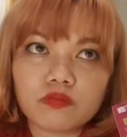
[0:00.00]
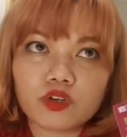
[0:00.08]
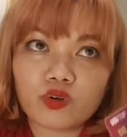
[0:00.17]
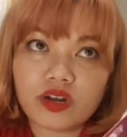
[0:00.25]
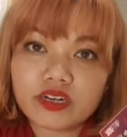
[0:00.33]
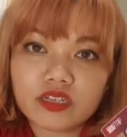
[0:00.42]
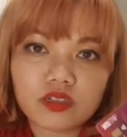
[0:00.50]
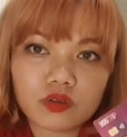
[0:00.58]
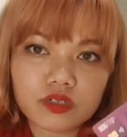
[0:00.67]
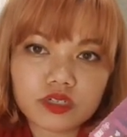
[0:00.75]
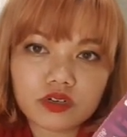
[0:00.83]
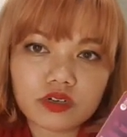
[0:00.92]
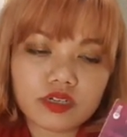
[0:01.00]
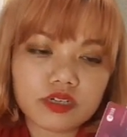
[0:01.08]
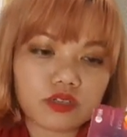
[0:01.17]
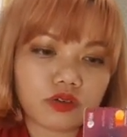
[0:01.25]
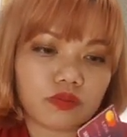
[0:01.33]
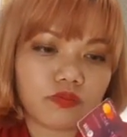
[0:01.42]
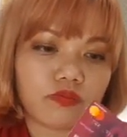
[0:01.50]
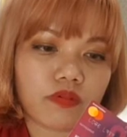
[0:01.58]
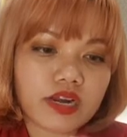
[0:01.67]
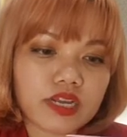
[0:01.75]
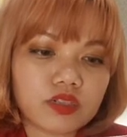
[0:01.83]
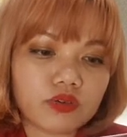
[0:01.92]
credit loaded on it or
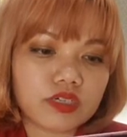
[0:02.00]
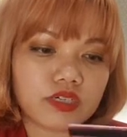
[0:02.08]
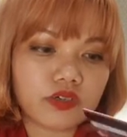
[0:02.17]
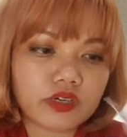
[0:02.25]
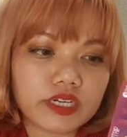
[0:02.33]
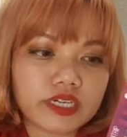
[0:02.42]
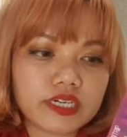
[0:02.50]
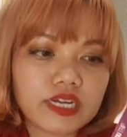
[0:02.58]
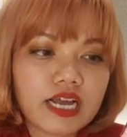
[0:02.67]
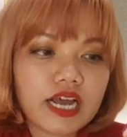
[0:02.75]
money loaded on it